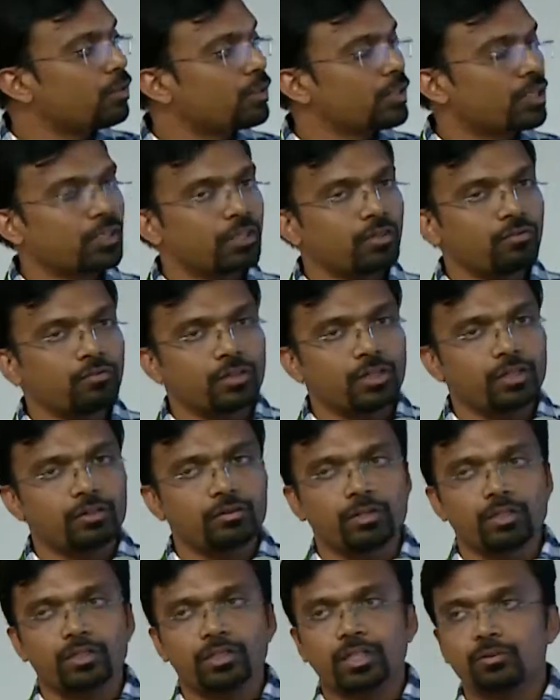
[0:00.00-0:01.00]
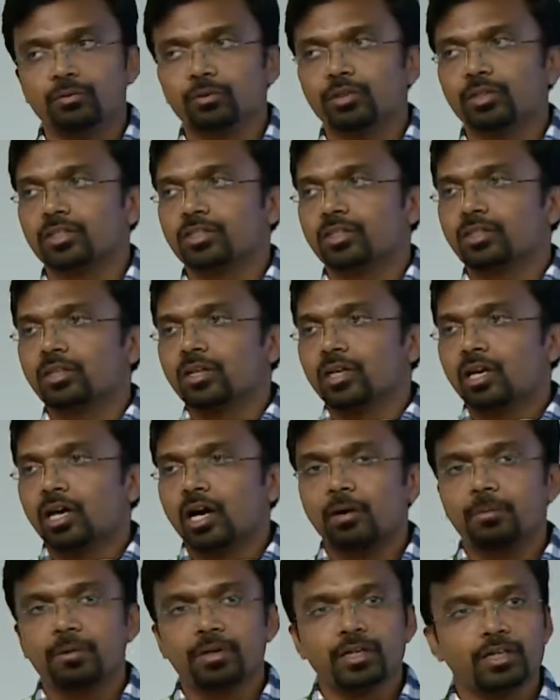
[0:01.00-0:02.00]
the entire fleet or a network
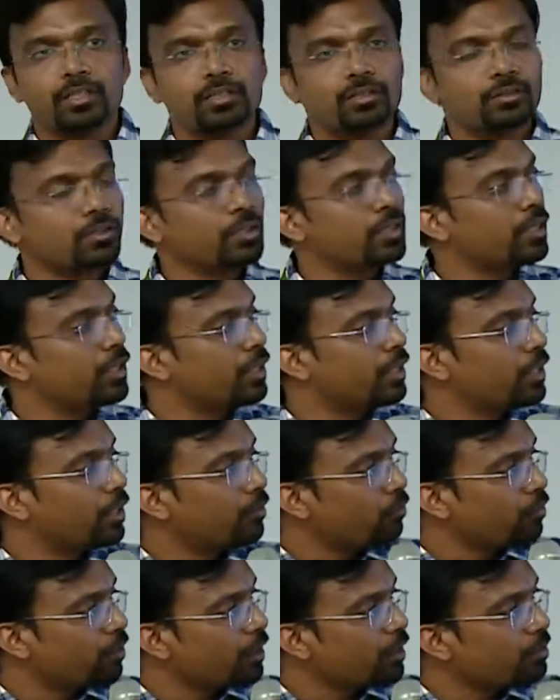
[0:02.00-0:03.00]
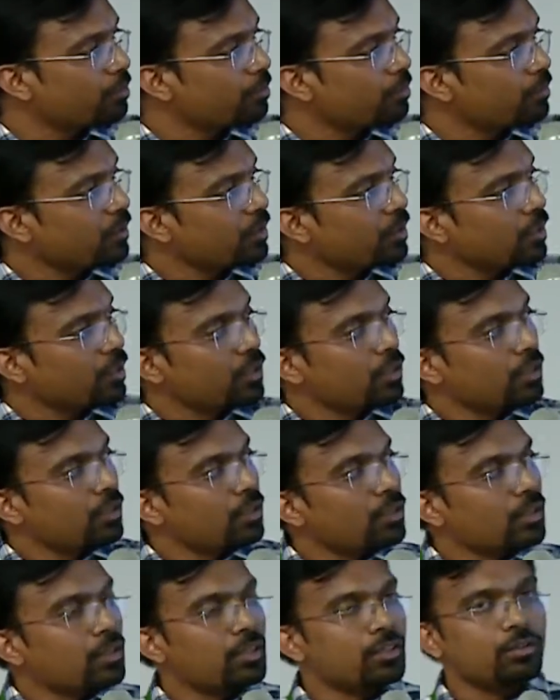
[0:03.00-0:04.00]
upgrades on the entire fleet.
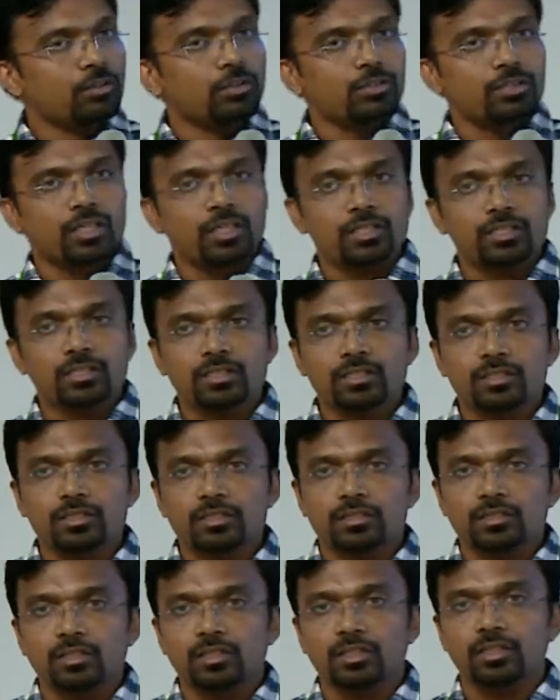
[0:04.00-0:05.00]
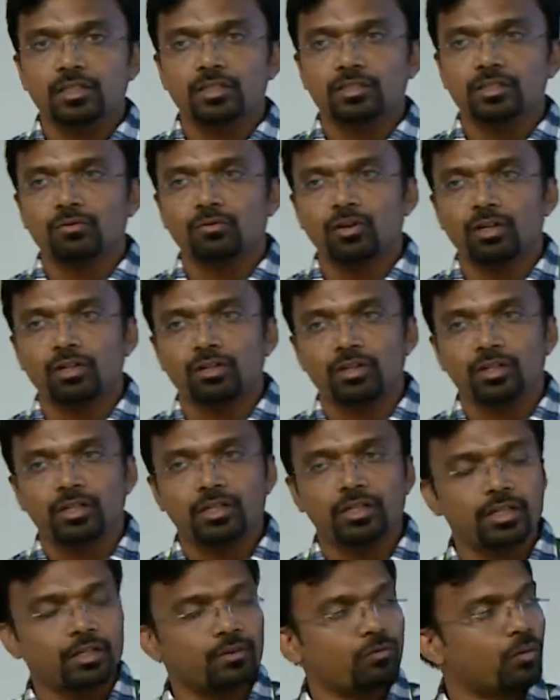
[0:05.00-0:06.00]
In those cases, it didn't
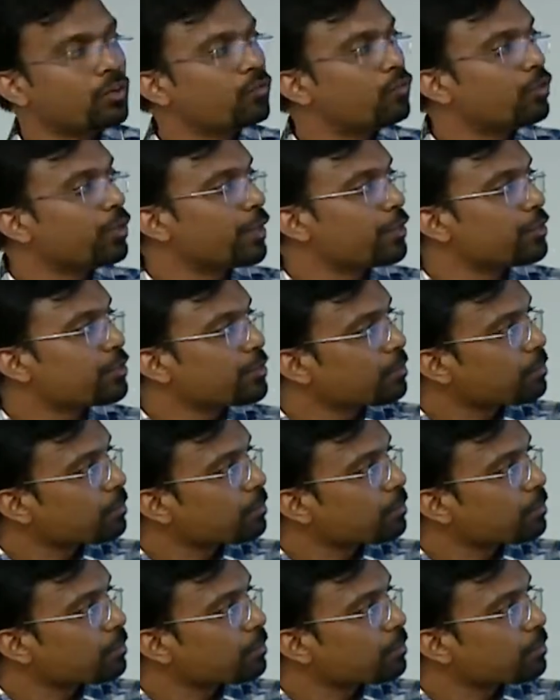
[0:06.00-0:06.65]
work for us.